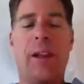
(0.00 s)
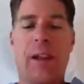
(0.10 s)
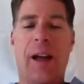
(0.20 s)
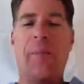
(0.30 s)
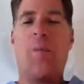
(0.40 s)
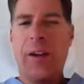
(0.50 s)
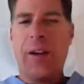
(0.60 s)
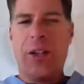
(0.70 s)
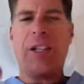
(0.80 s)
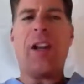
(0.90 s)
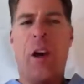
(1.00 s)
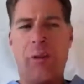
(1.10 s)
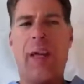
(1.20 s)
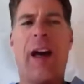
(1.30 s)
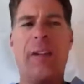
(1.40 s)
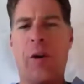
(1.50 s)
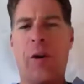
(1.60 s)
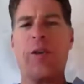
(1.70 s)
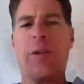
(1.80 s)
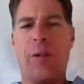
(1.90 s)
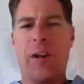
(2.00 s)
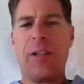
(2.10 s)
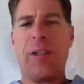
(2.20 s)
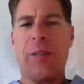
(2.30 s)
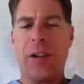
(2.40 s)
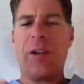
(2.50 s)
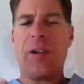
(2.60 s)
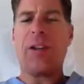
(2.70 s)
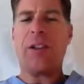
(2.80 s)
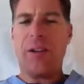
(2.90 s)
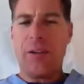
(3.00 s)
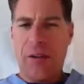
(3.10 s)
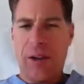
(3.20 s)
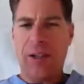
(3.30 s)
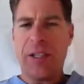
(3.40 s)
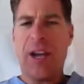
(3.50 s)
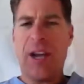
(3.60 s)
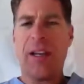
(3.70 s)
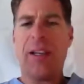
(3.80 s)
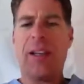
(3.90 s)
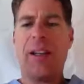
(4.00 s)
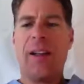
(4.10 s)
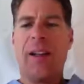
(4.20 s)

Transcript: um, one is just to own that emotion first and make sure mm-hmm. that you you understand it.